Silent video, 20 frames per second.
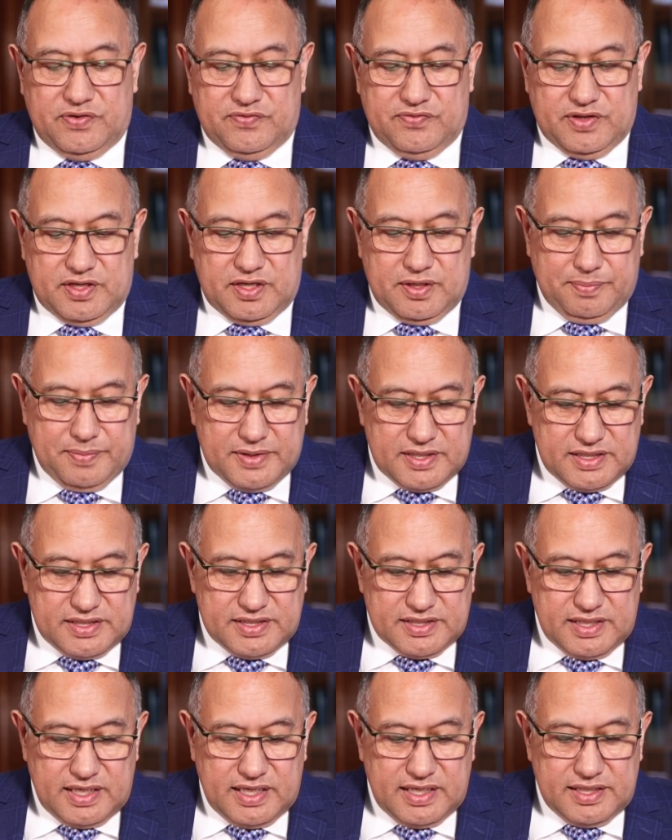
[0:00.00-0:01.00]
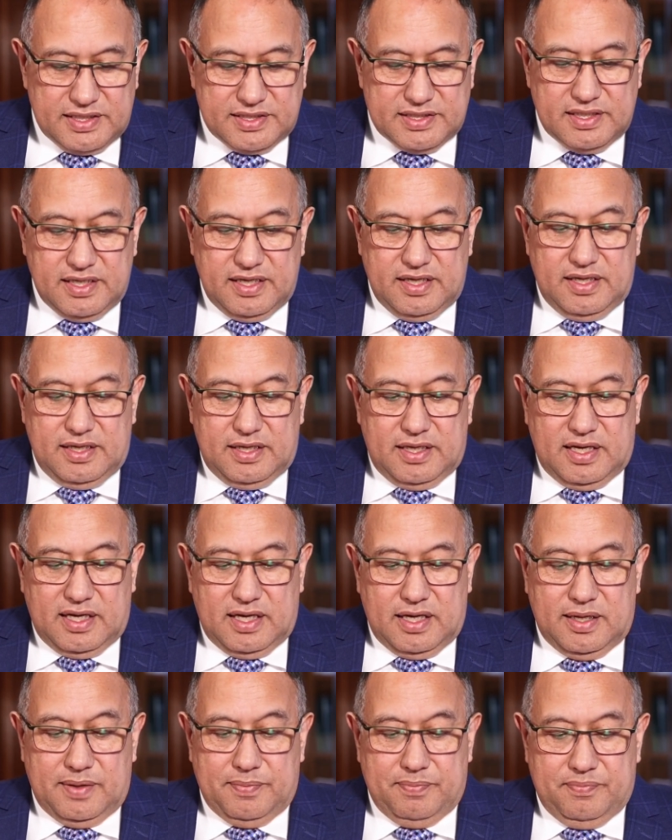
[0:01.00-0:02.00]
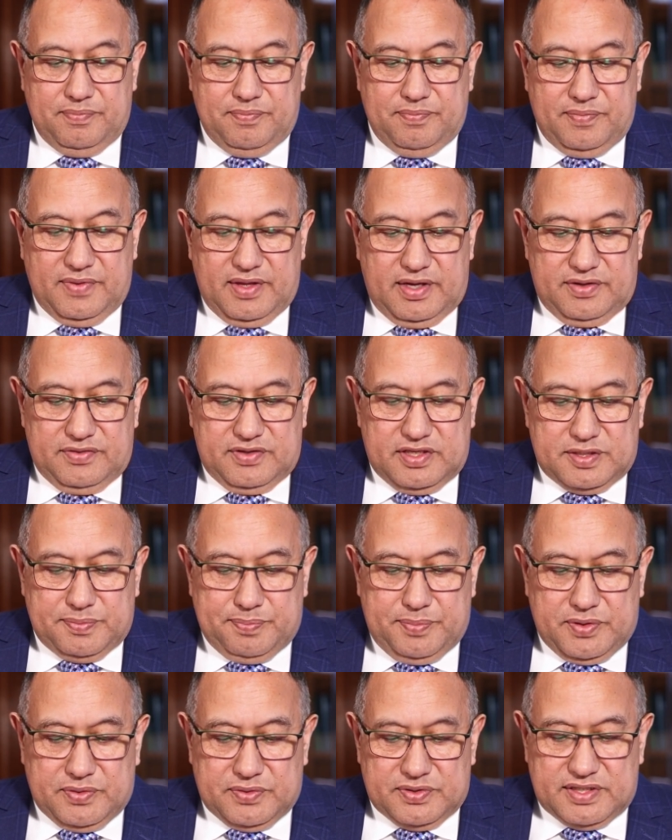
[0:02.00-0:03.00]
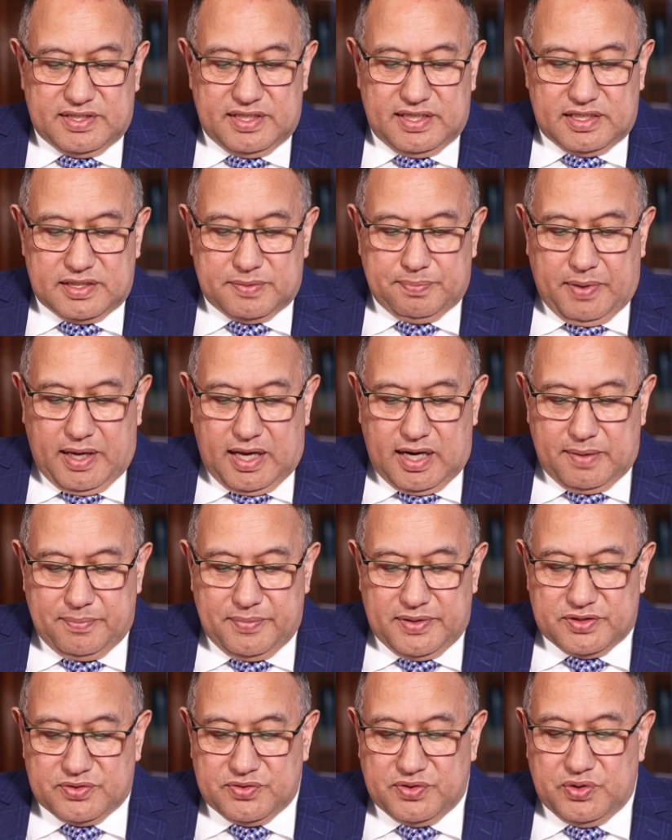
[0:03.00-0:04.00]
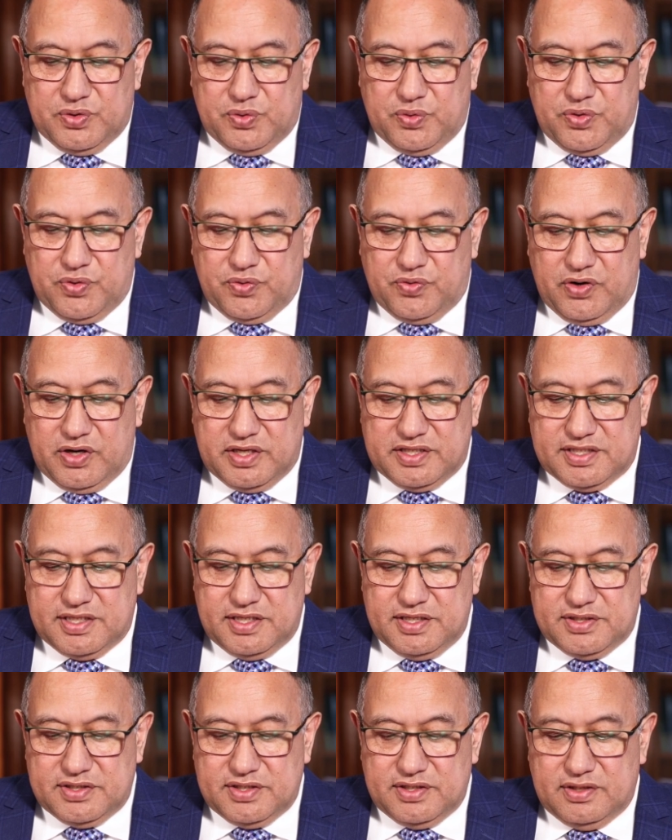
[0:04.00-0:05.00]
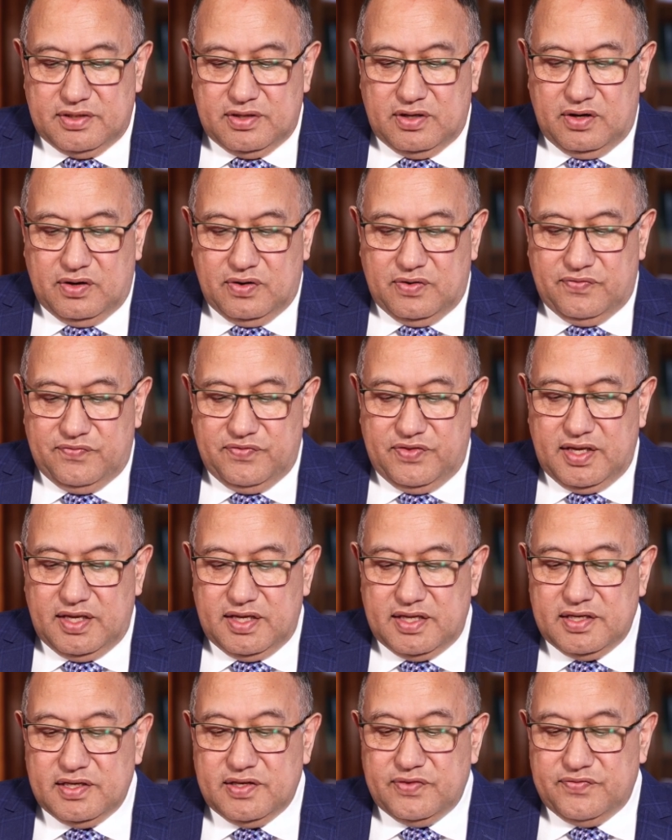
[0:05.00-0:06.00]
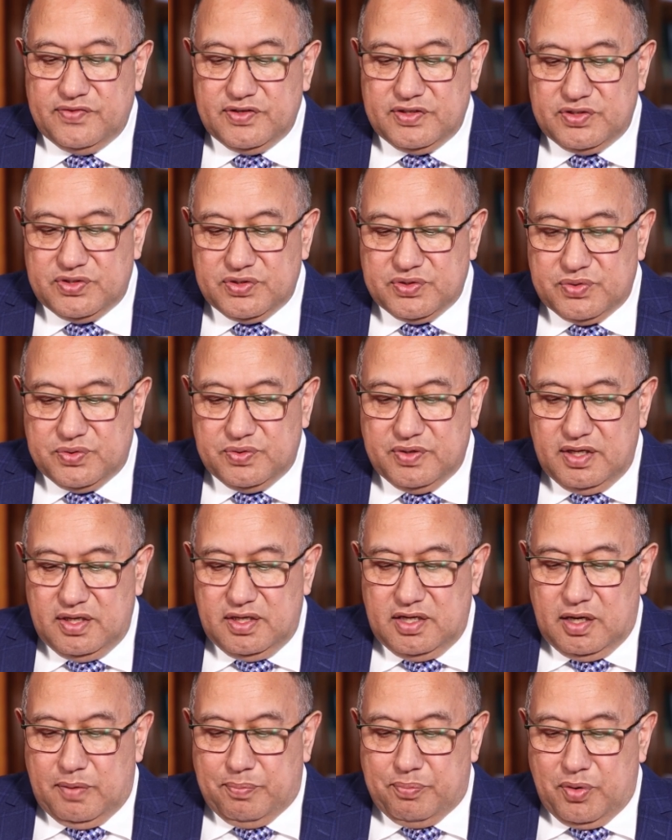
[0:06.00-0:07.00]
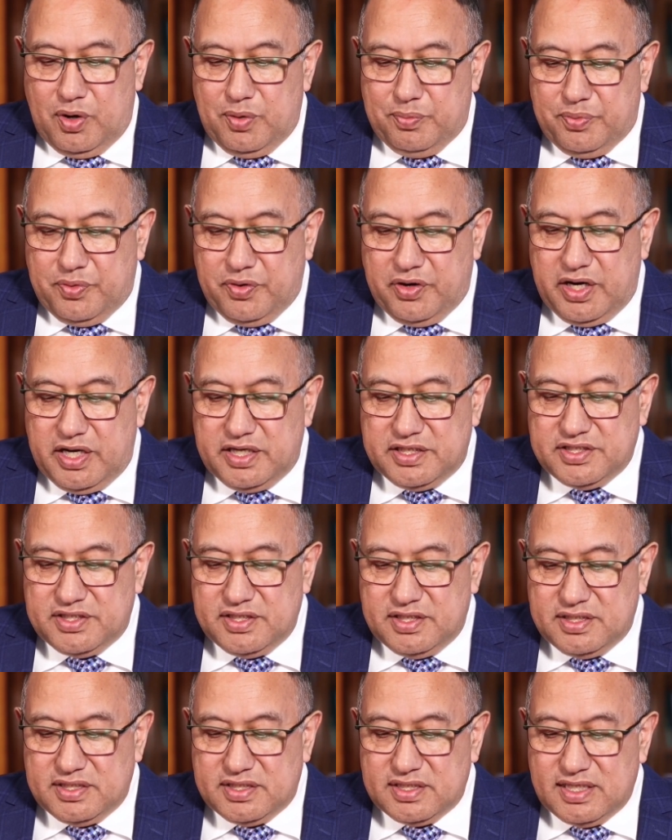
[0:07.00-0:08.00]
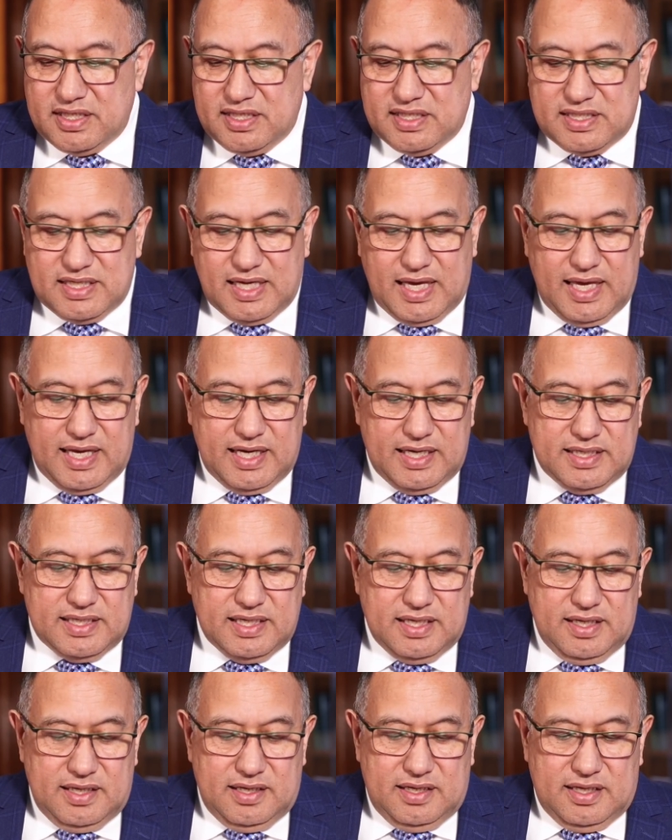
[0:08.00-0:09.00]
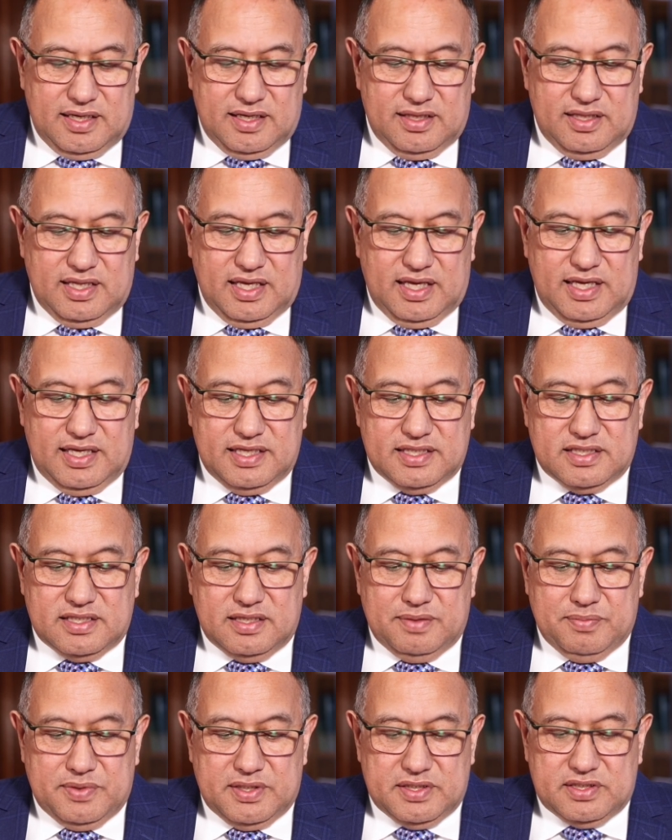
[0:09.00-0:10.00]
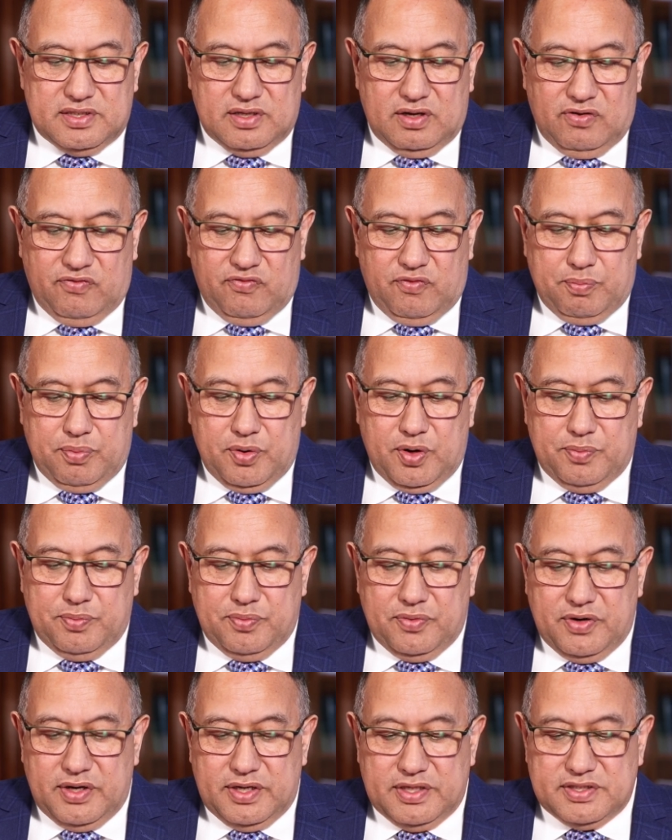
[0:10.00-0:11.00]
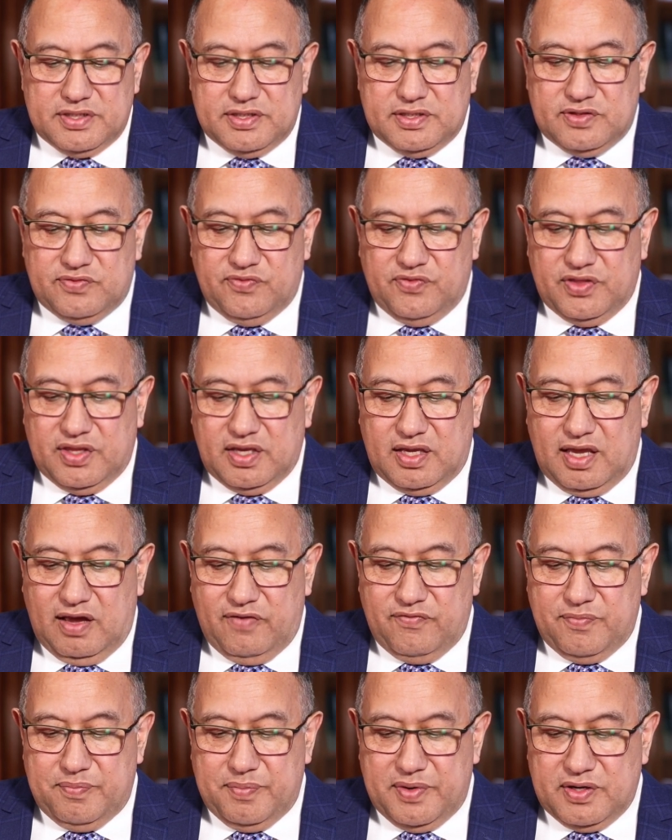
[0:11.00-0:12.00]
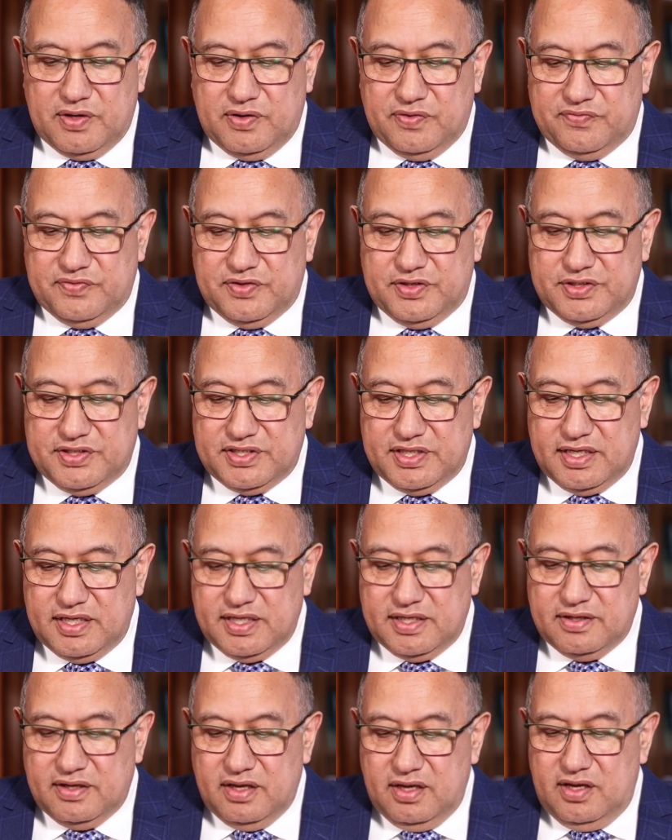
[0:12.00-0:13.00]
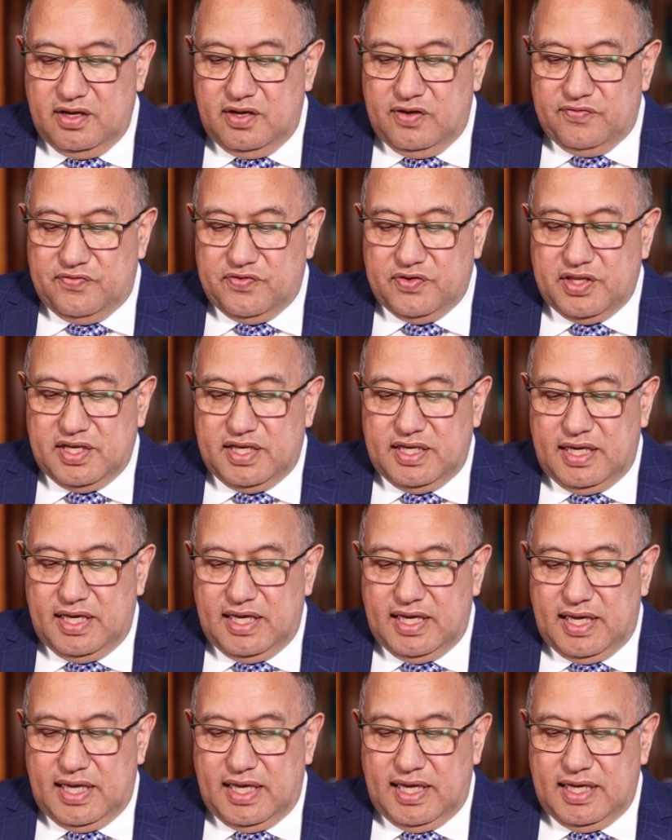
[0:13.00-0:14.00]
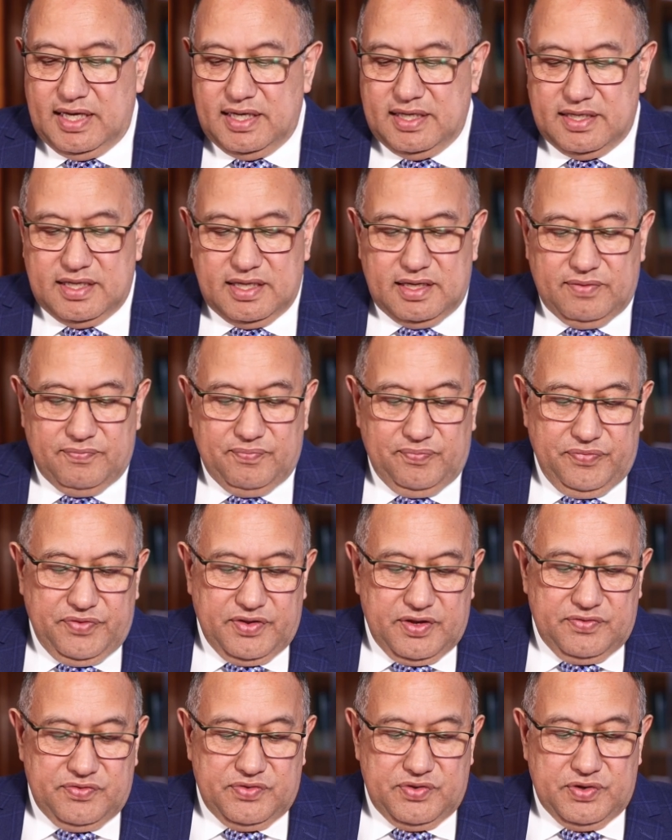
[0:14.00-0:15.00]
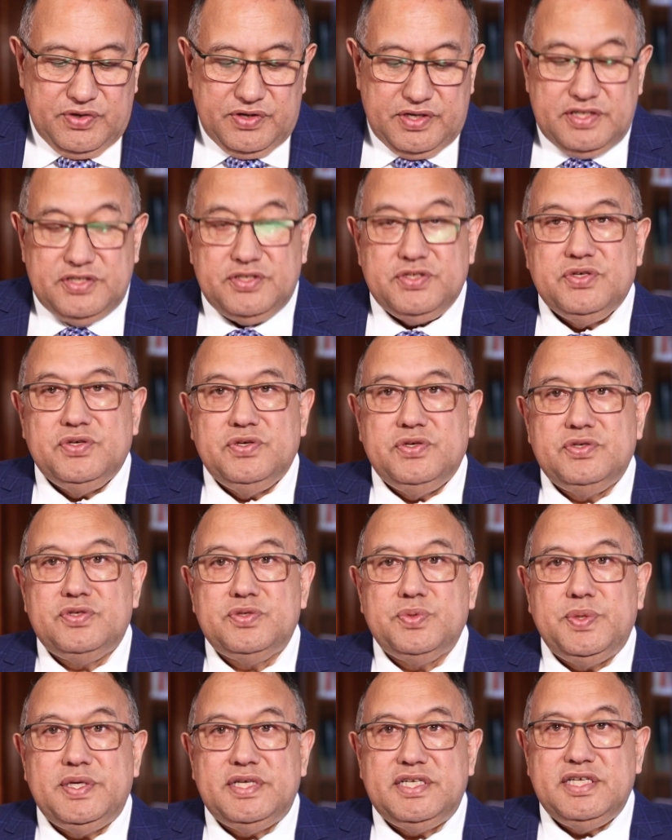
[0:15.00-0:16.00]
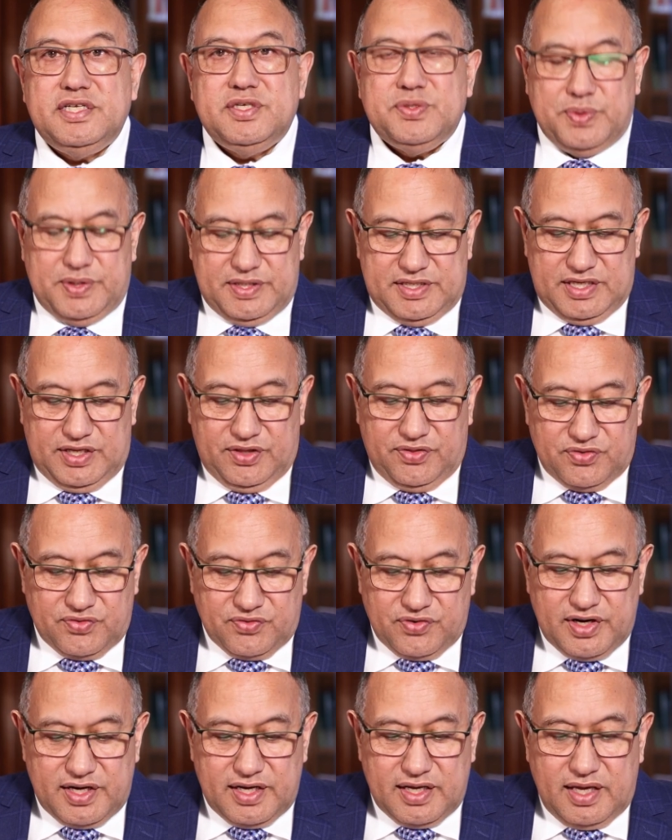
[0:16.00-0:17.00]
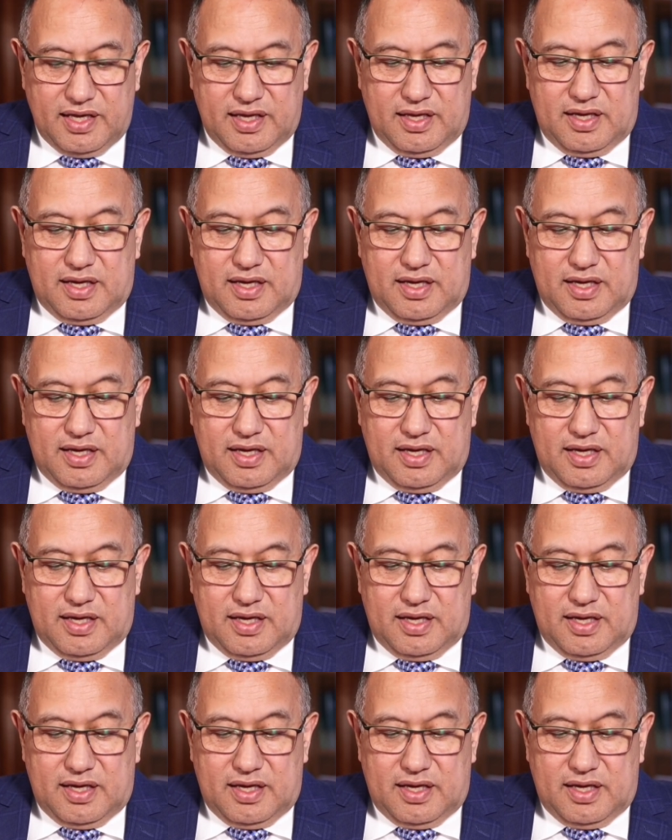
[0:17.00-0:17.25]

of the committee stage. This bill seeks parliamentary authorisation of the individual appropriations contained in the estimates of appropriations for the Government of New Zealand for the year ending 30 June 2023,